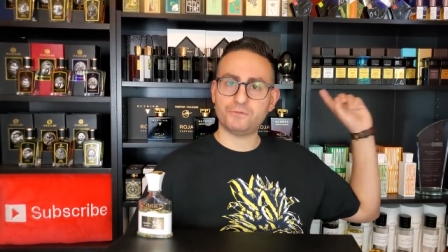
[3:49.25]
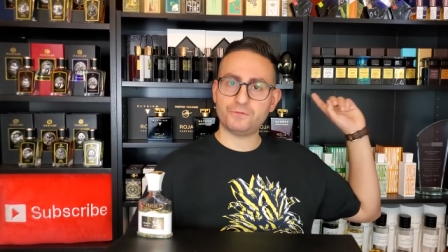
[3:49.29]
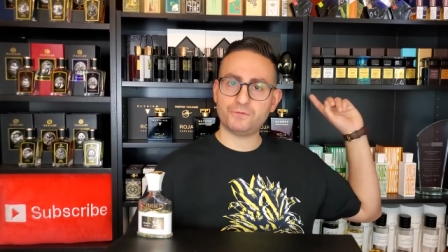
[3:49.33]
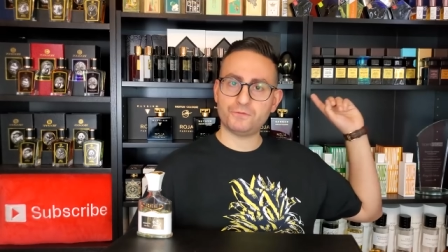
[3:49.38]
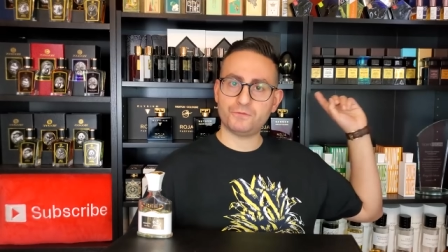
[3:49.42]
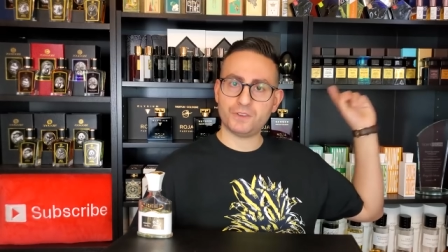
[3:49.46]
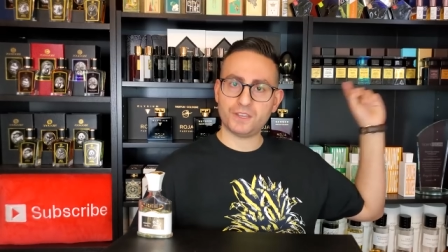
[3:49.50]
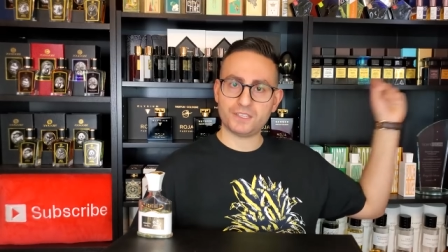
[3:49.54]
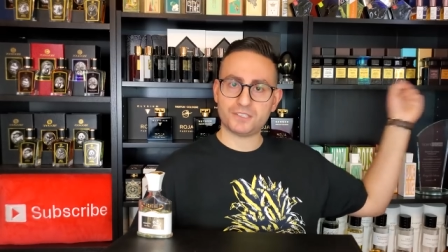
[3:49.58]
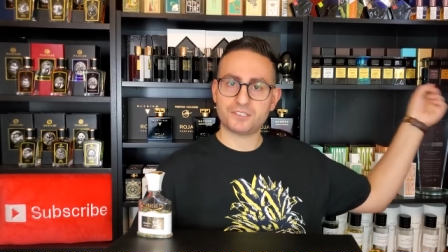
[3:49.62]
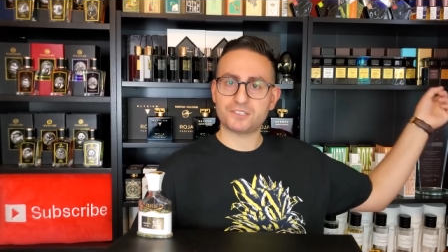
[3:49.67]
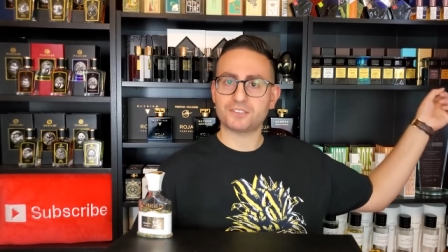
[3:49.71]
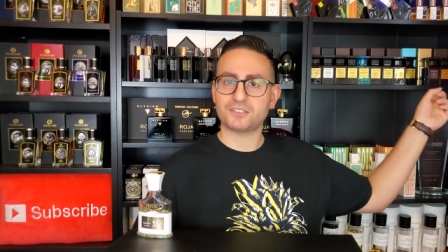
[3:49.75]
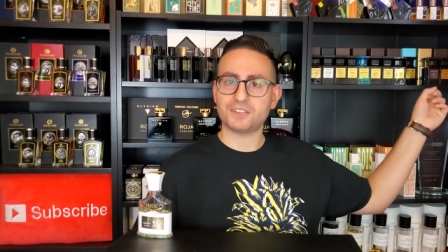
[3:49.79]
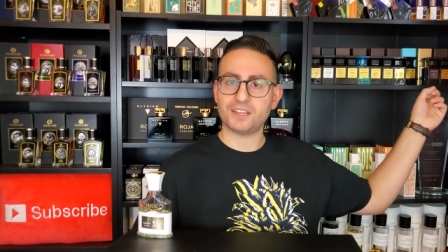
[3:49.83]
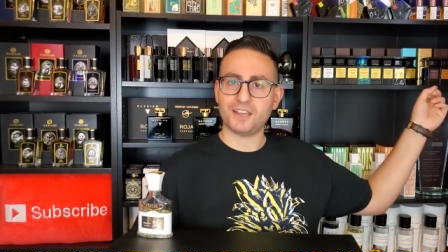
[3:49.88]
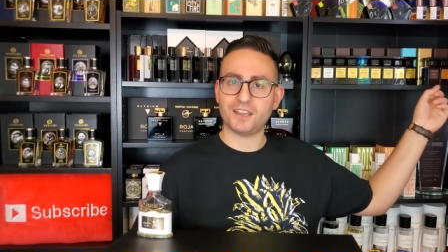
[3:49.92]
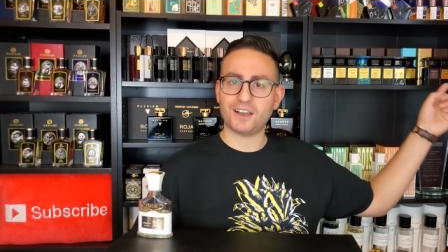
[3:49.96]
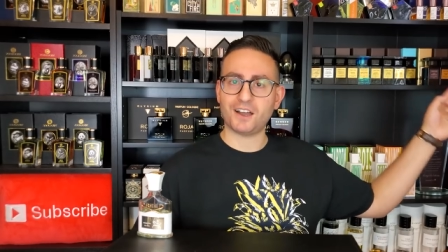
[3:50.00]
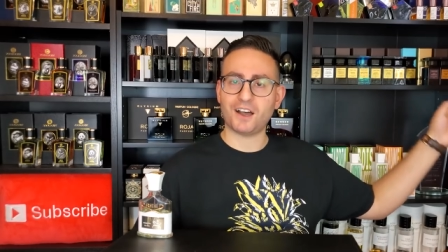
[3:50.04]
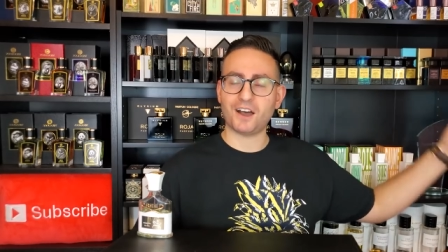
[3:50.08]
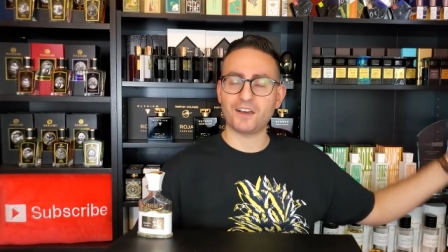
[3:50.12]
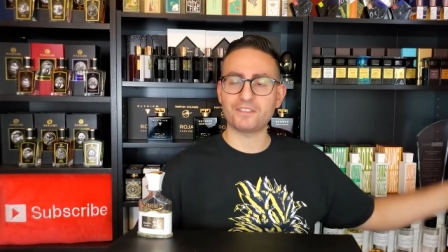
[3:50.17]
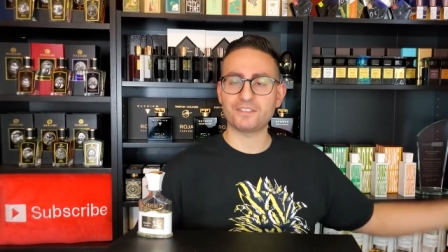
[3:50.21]
fits
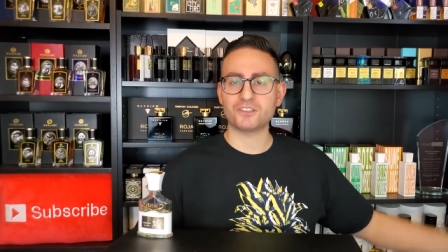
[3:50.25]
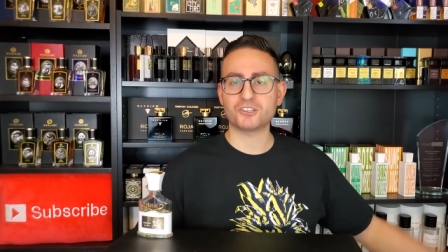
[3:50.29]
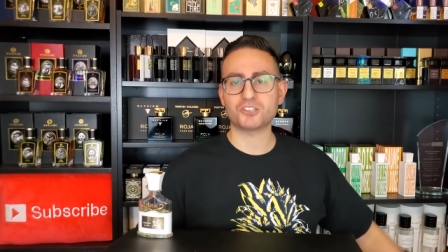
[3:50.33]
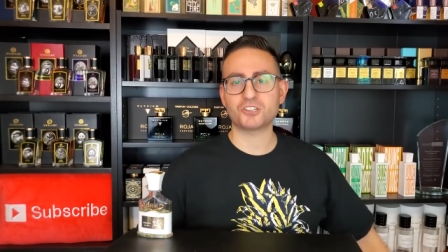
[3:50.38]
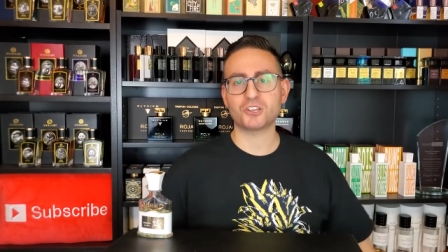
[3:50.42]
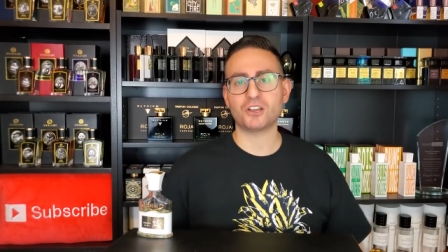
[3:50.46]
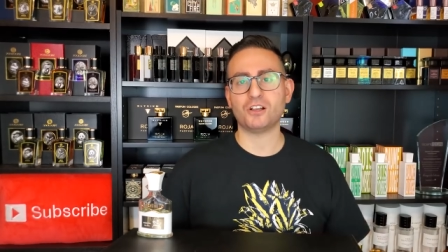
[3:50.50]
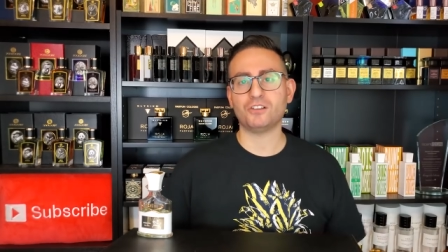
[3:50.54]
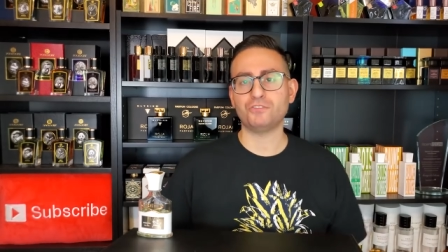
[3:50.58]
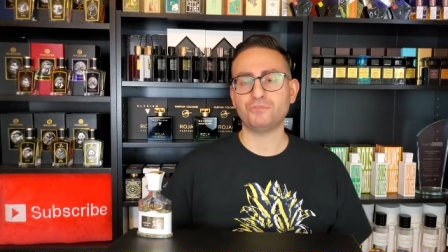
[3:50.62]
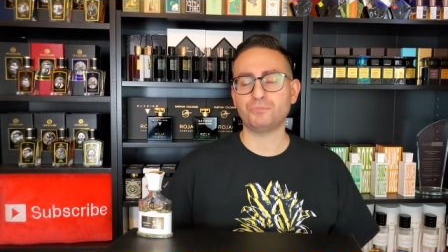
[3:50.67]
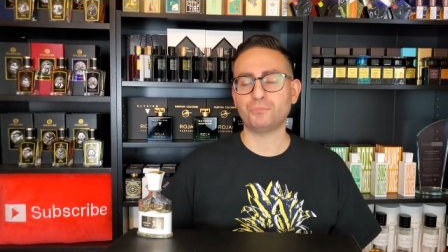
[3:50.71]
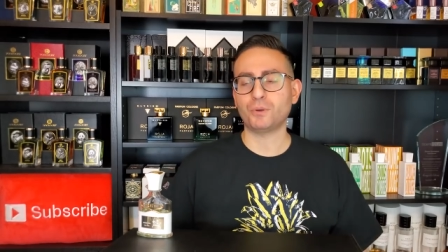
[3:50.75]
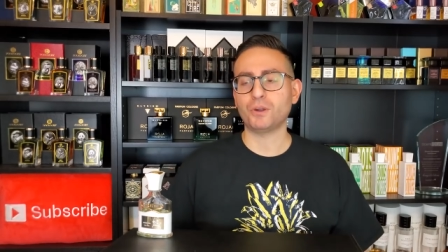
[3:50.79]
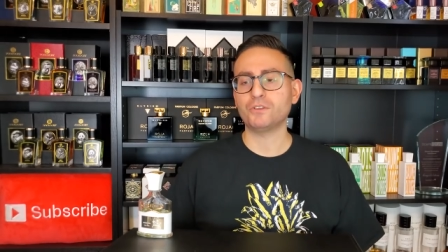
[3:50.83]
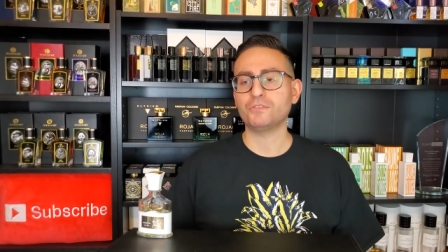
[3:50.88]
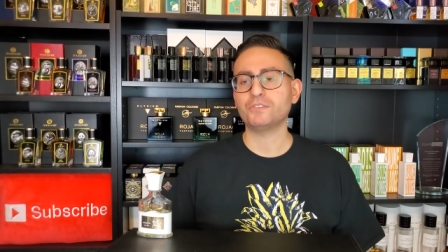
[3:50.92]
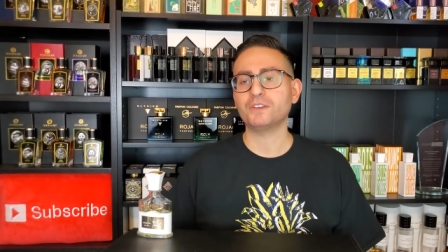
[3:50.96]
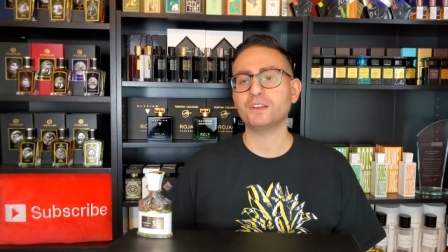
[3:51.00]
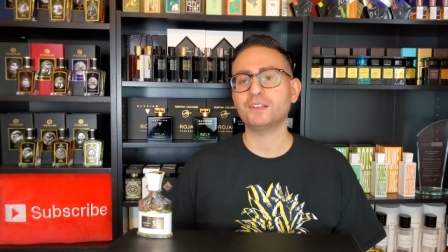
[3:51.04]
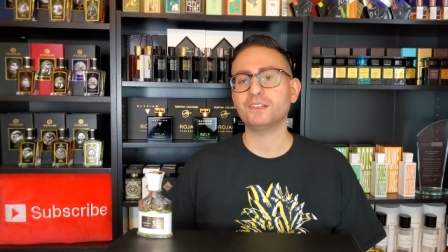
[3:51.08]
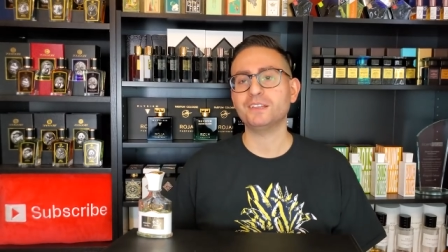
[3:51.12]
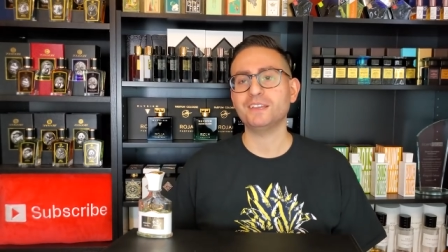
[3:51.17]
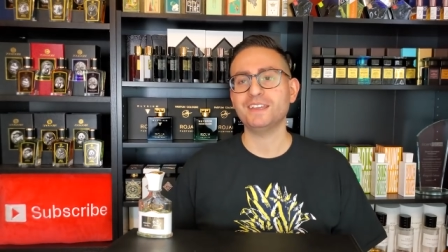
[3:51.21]
on the shelf
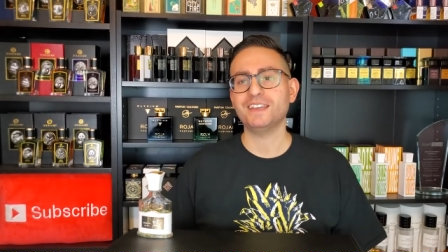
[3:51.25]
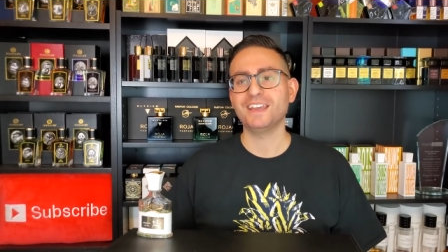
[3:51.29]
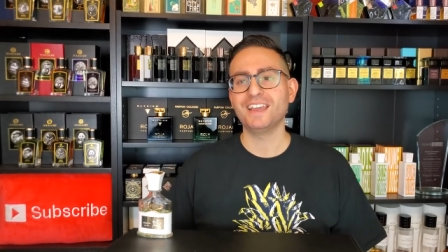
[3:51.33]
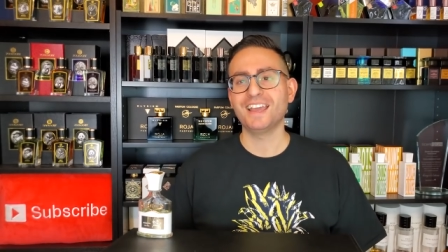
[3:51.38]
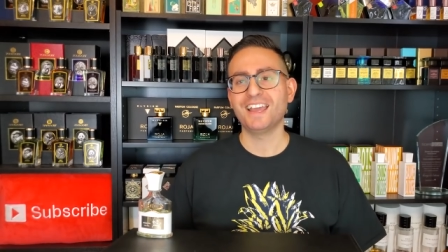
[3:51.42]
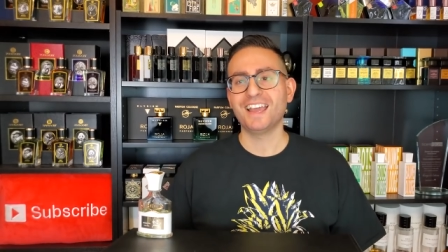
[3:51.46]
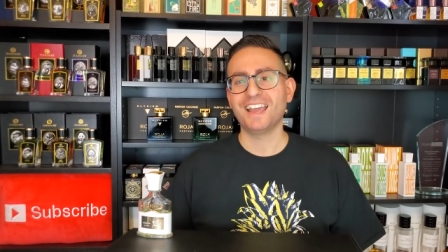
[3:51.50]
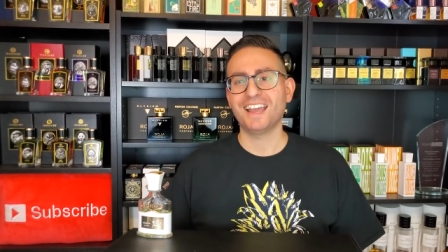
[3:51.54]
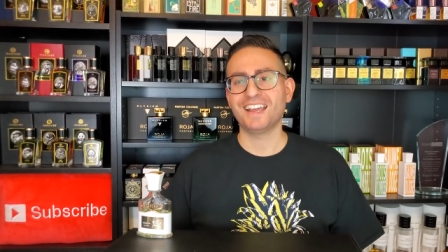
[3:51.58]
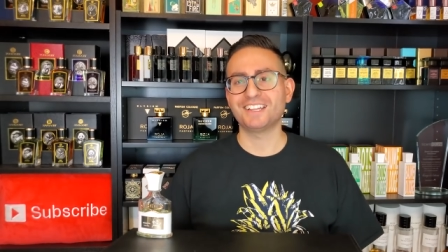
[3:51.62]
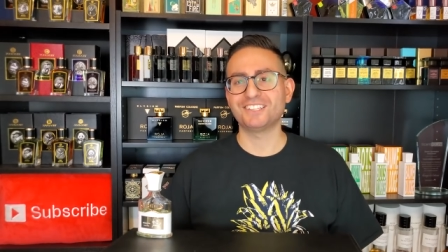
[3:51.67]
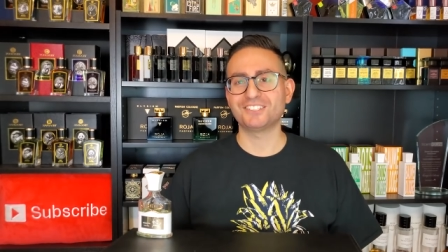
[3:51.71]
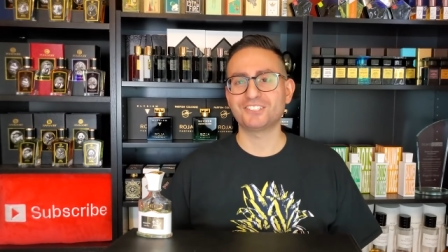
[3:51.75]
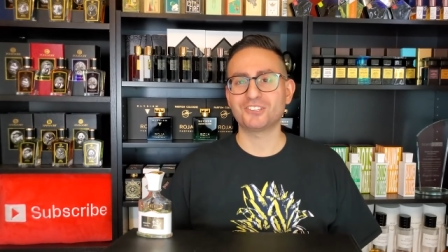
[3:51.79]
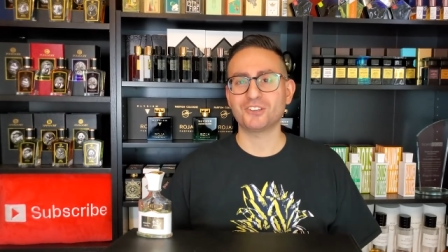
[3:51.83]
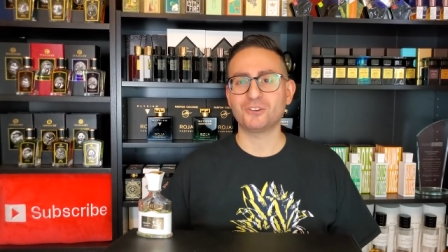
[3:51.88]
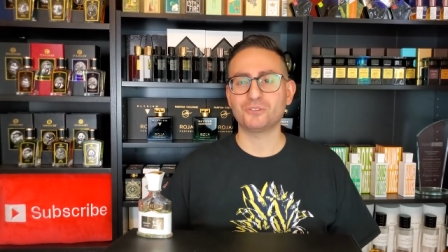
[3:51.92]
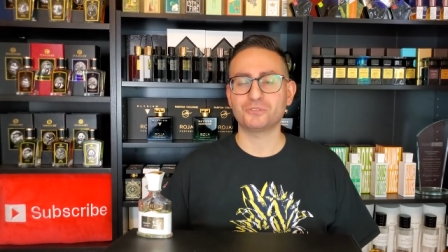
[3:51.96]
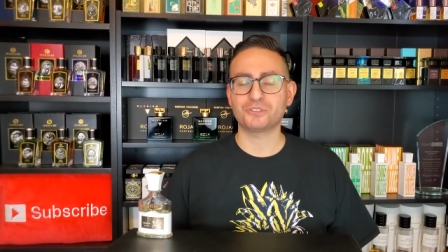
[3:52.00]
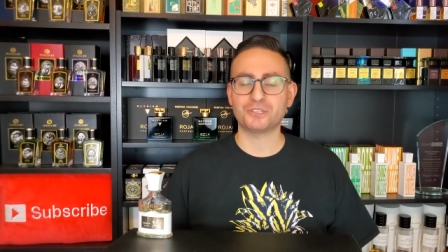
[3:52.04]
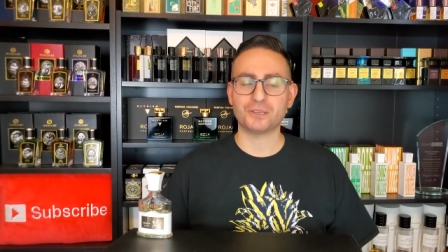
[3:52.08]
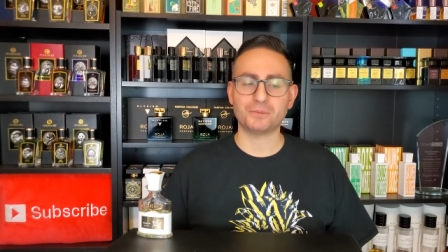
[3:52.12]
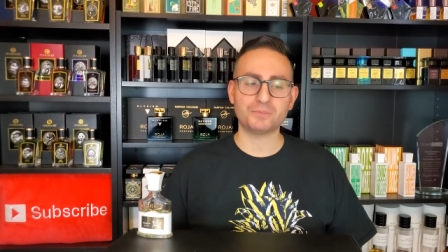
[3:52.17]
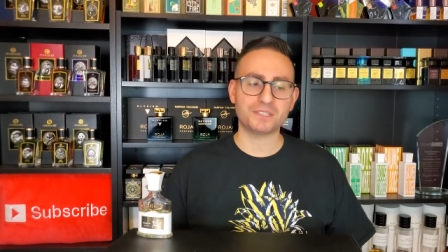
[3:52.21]
perfectly, and so
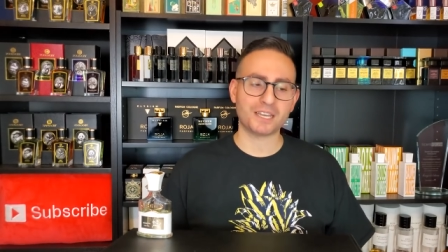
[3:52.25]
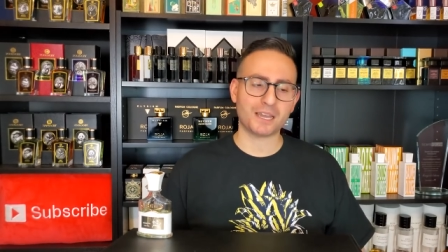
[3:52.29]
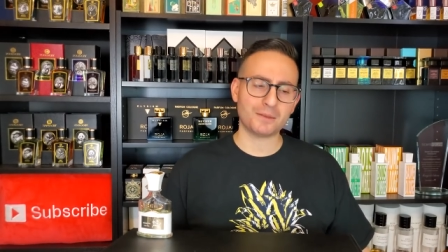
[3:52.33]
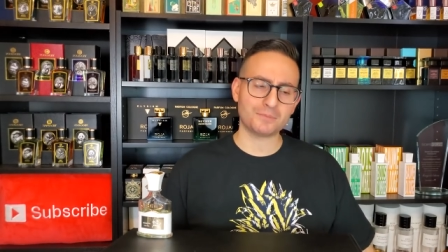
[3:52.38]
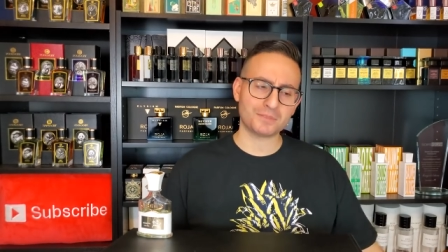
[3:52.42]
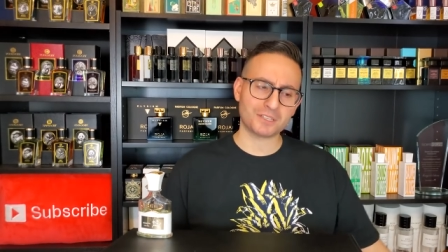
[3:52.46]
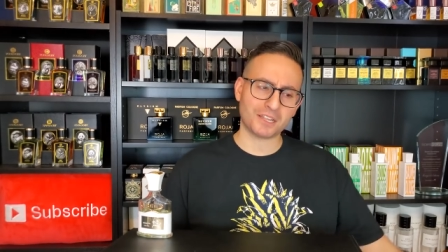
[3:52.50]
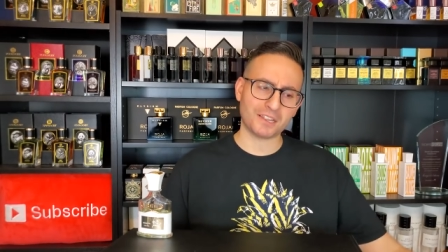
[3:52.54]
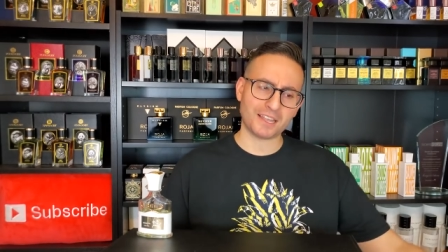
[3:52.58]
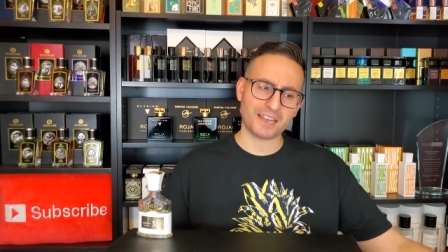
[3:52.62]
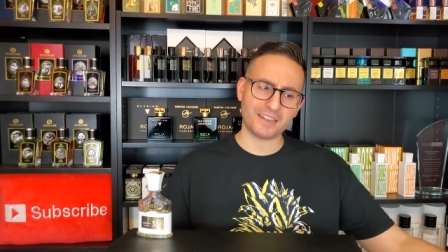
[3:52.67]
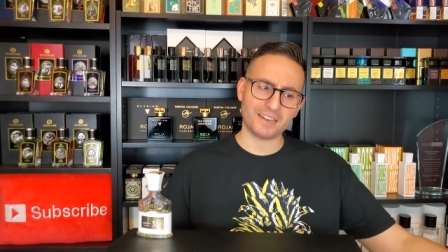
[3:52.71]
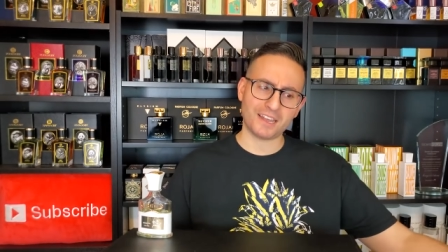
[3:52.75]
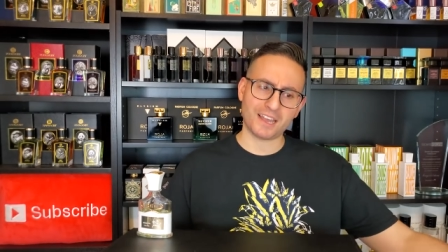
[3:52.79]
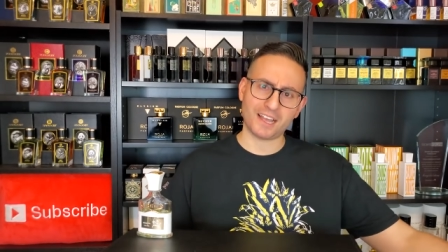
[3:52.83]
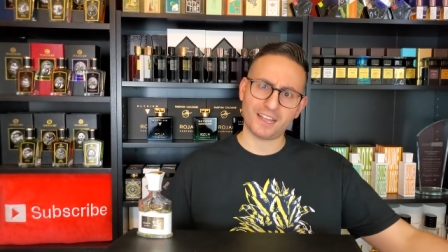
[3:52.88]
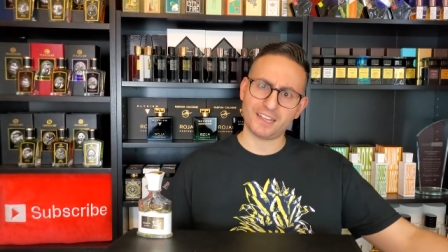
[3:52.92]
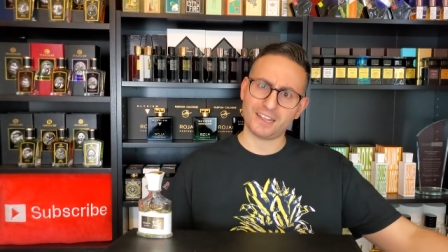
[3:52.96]
sometimes I'll,